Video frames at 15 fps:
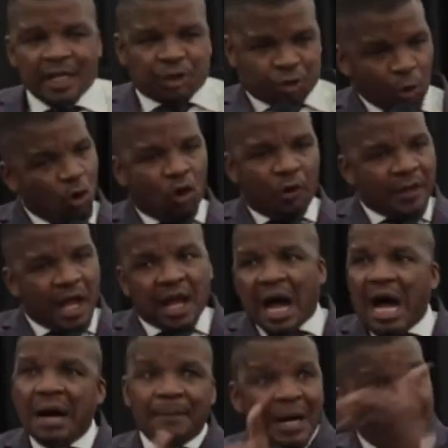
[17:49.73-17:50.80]
So
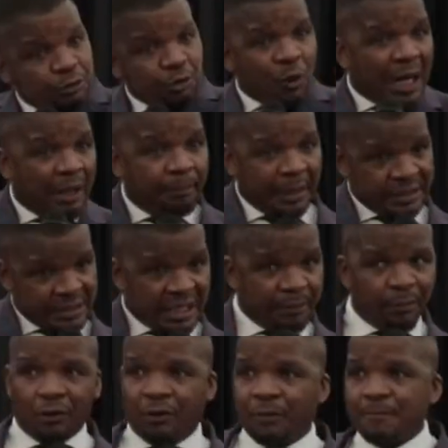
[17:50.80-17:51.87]
abantu hamba
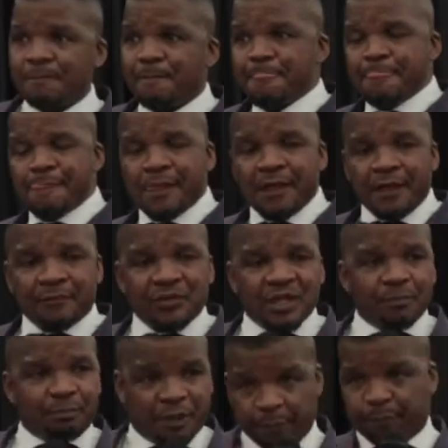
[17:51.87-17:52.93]
nabo,
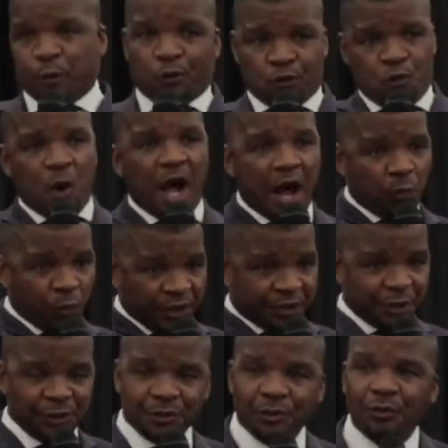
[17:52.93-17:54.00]
people who are
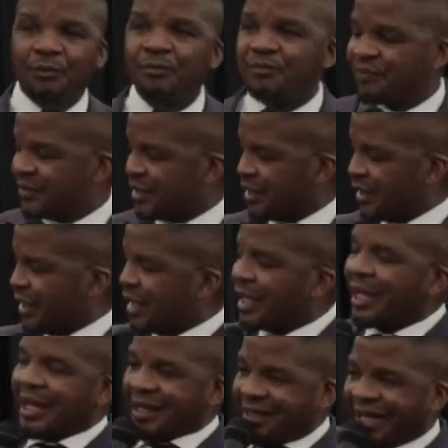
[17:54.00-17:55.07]
with you,
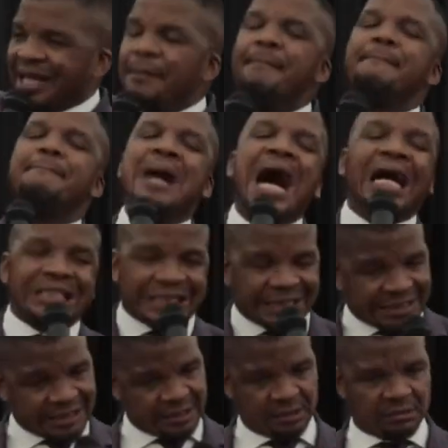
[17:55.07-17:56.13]
they
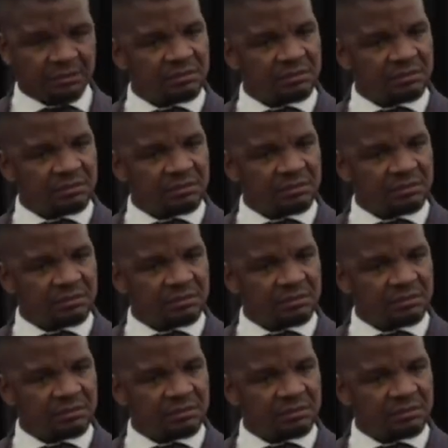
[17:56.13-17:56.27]
must